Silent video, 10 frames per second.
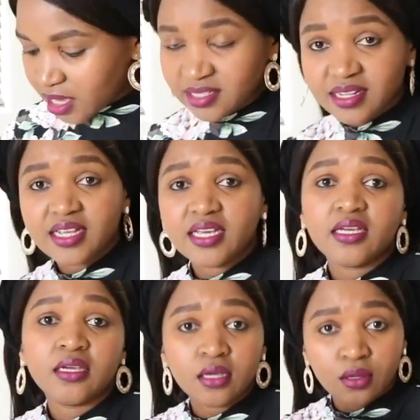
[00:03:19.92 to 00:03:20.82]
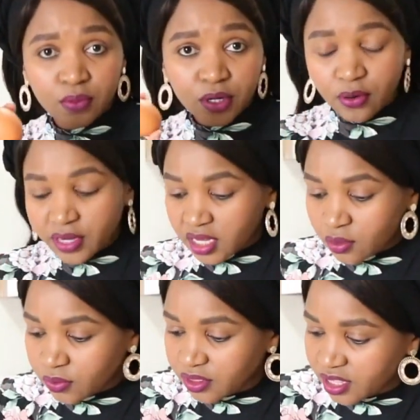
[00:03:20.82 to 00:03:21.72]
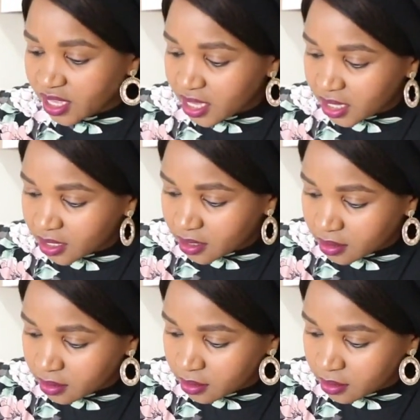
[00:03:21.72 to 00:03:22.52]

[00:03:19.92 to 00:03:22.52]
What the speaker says: lastly, we're going in with the egg.